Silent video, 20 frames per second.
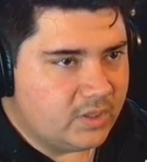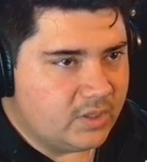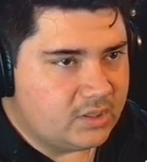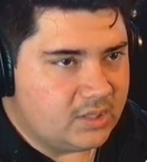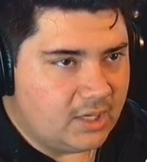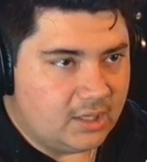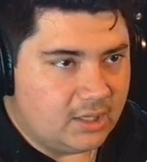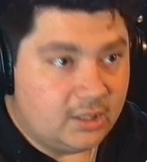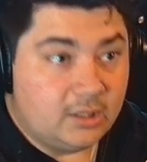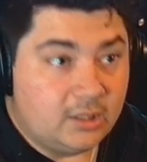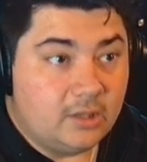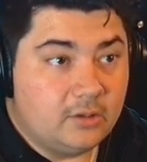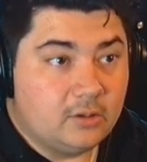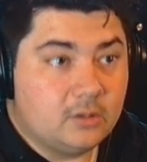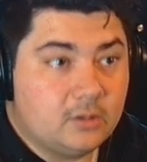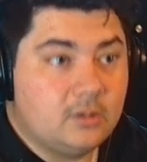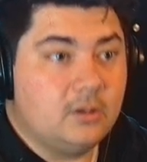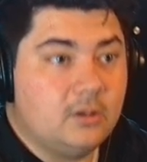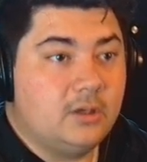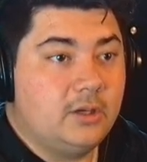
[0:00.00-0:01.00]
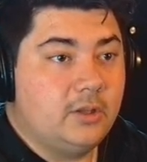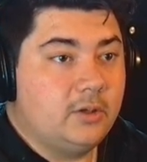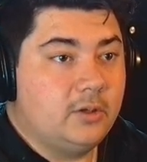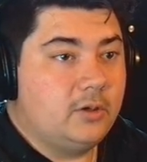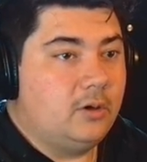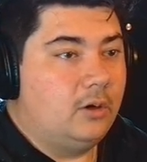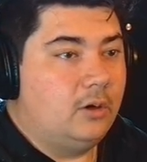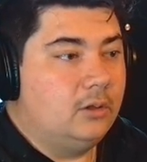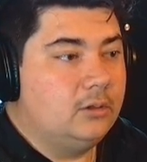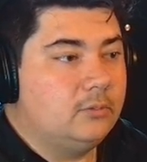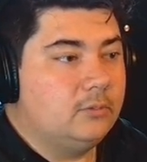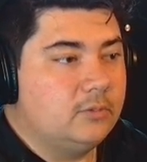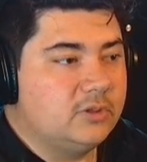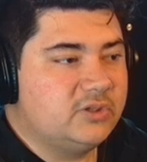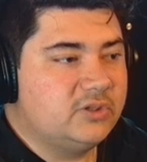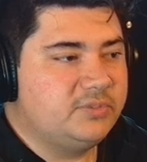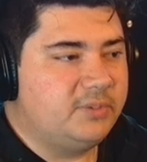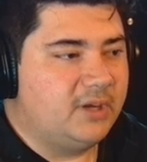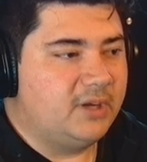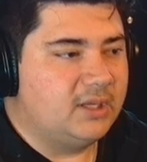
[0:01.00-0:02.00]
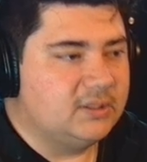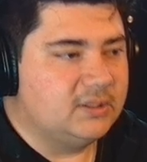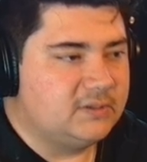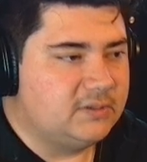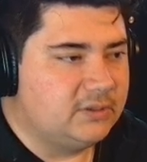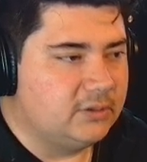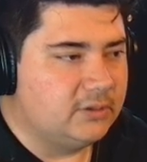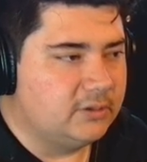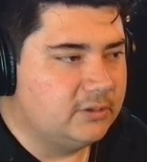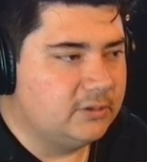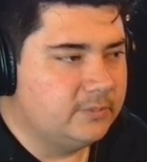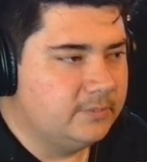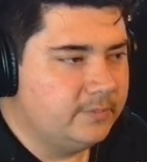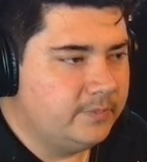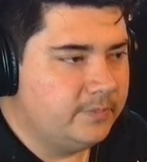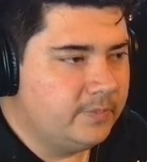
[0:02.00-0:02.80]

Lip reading: Again, another call and response here.